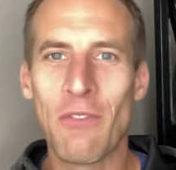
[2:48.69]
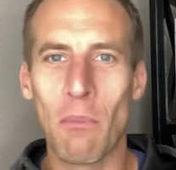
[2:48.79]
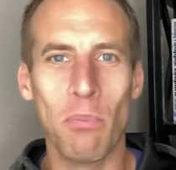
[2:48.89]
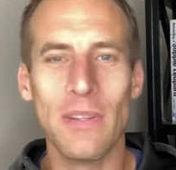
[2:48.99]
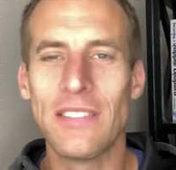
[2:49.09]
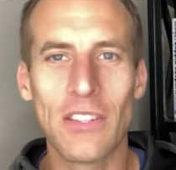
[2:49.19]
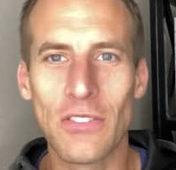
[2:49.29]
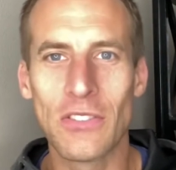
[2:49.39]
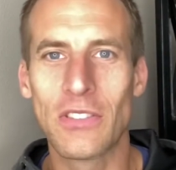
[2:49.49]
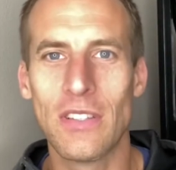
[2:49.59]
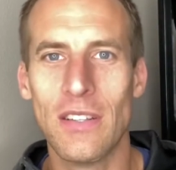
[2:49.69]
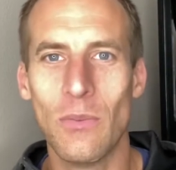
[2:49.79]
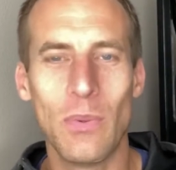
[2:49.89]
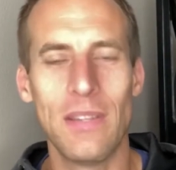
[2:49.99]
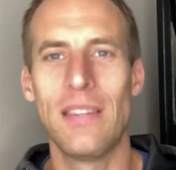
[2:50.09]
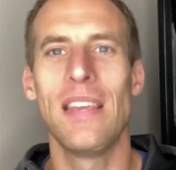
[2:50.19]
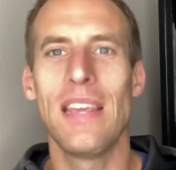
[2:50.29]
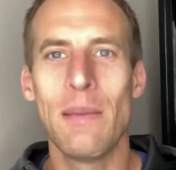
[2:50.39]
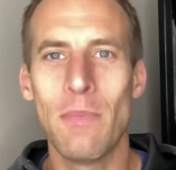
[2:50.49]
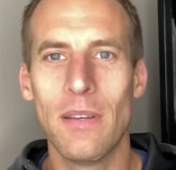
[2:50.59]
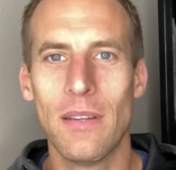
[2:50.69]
for blizzards with the team.